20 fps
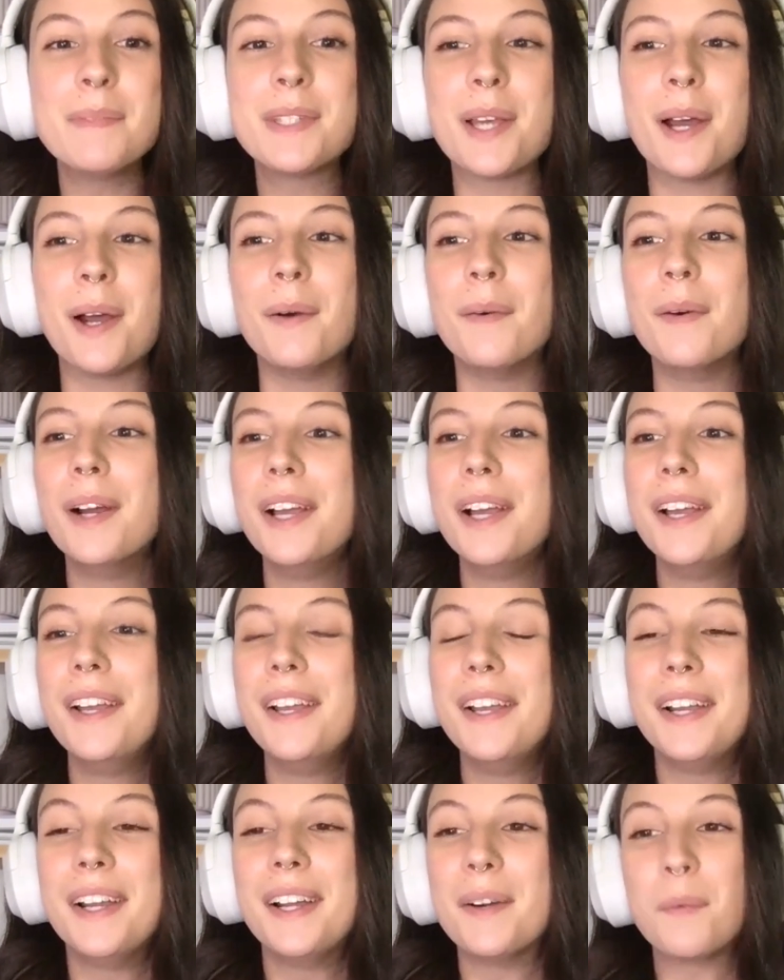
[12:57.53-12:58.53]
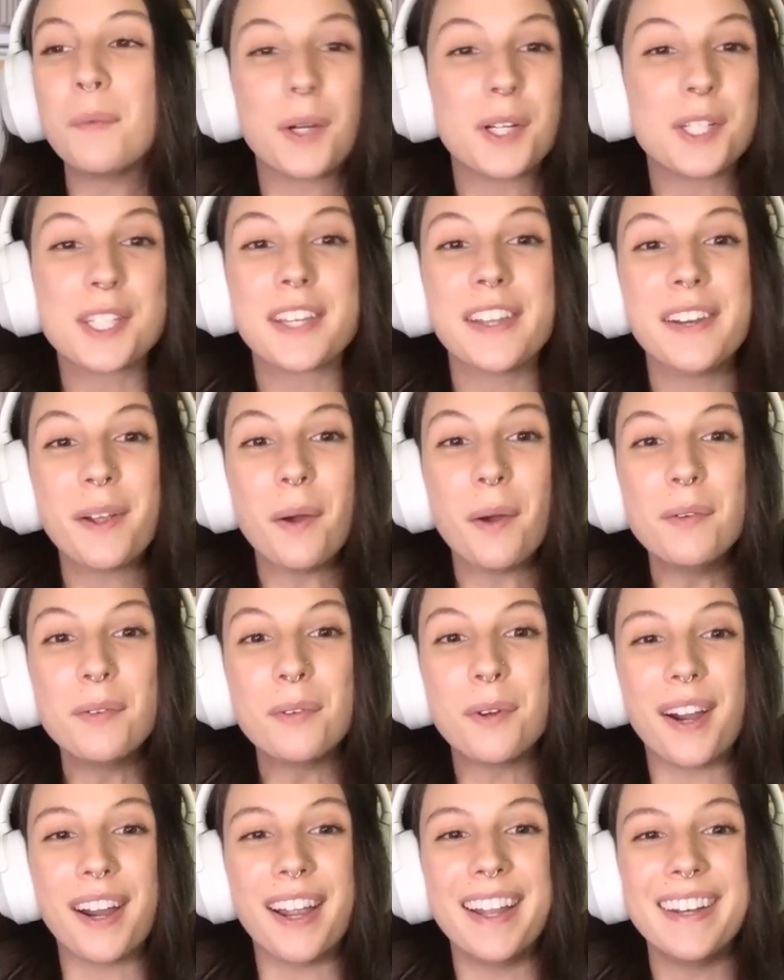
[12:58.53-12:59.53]
So we're just going to go
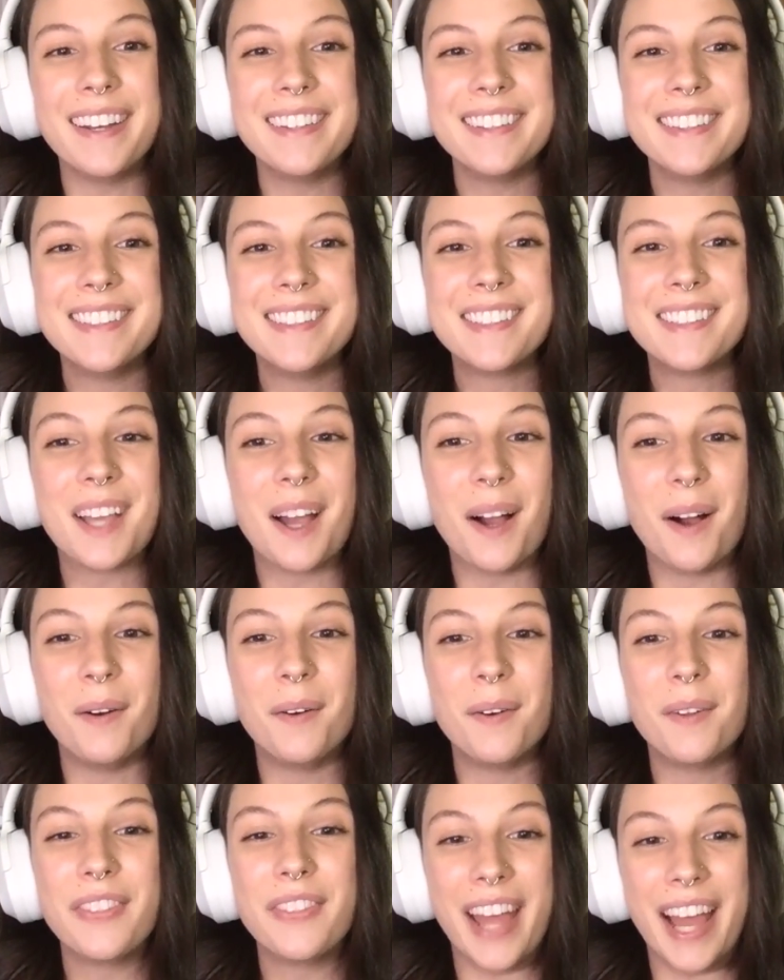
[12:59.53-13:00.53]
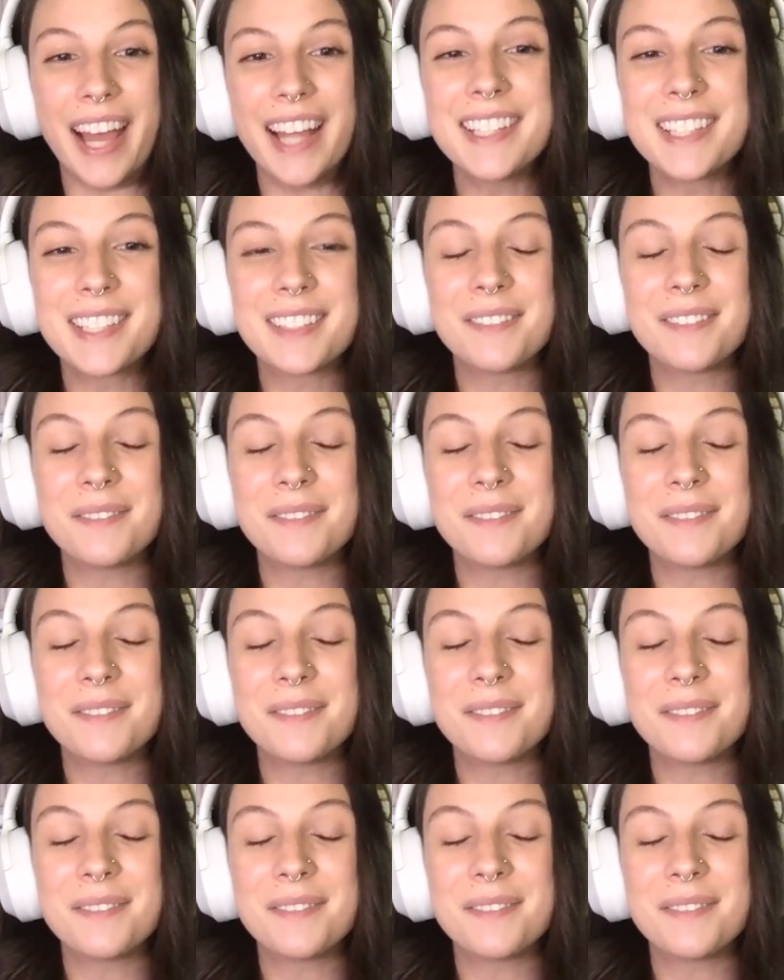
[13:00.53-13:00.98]
for it. So that's